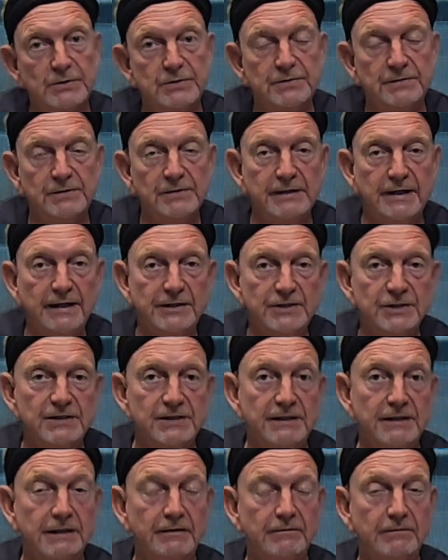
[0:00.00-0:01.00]
Feel that
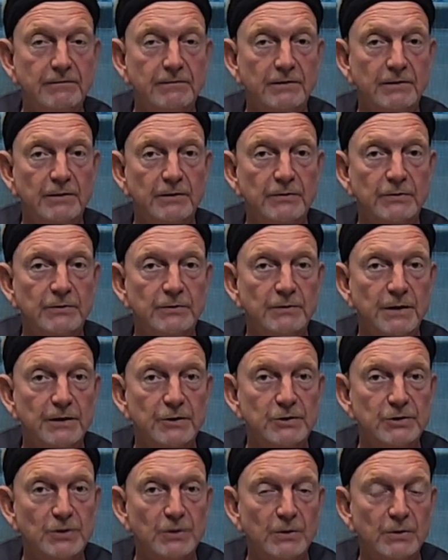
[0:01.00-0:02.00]
qi flow through our
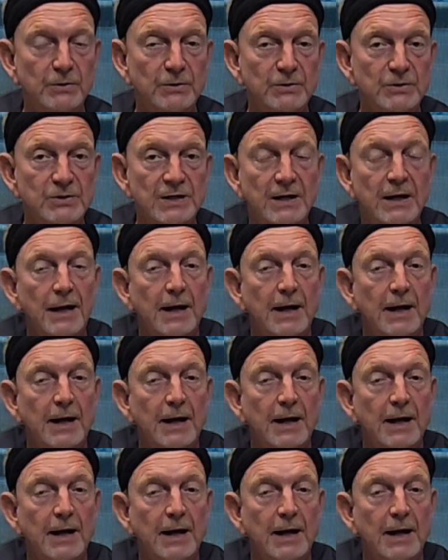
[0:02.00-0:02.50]
shoulders.